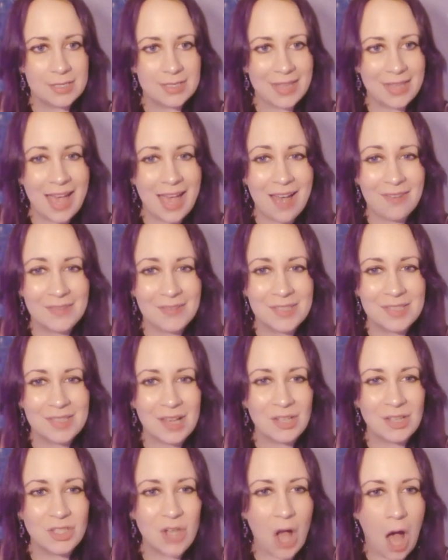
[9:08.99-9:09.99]
They have
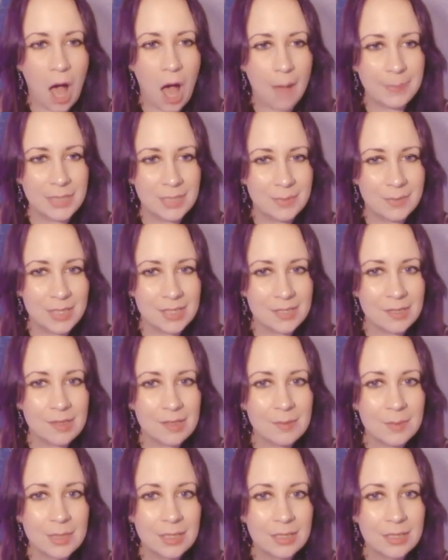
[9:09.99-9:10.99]
such
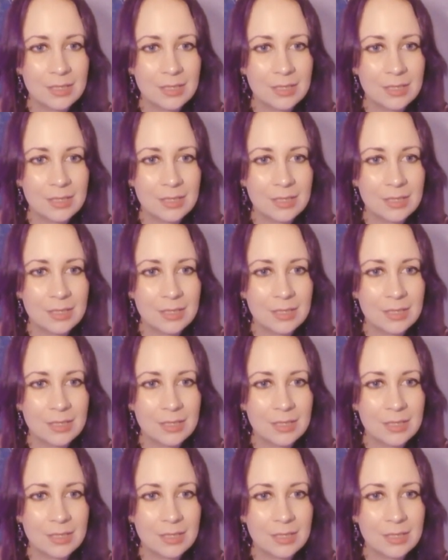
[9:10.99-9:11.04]
optimism.